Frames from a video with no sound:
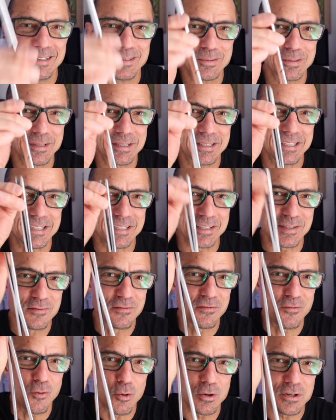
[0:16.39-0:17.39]
with these
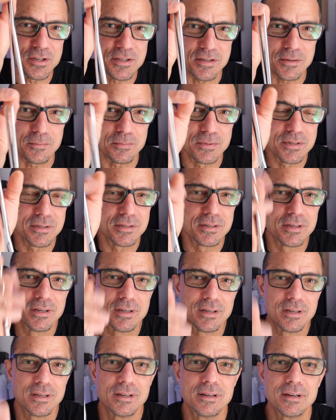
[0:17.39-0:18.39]
forceps.
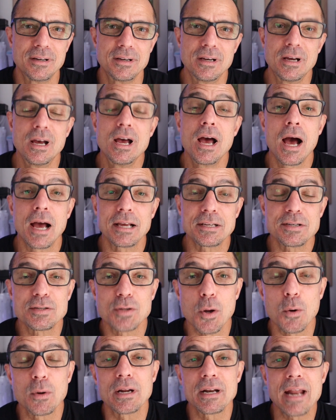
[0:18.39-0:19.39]
I
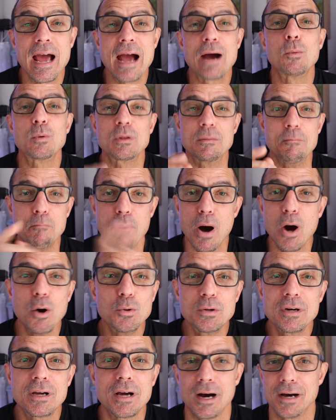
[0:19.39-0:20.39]
started out with
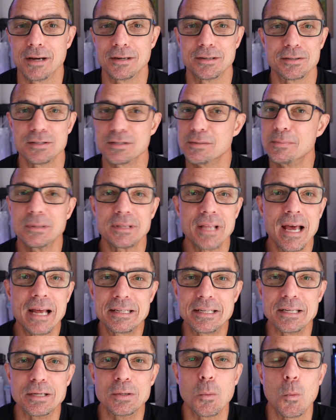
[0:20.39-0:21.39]
bone cutters, but
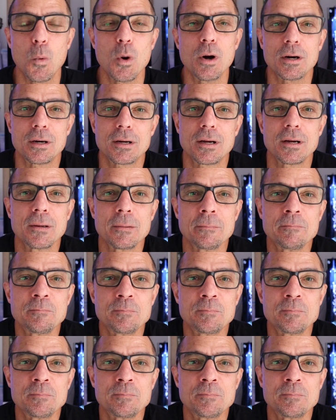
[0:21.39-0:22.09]
that didn't work.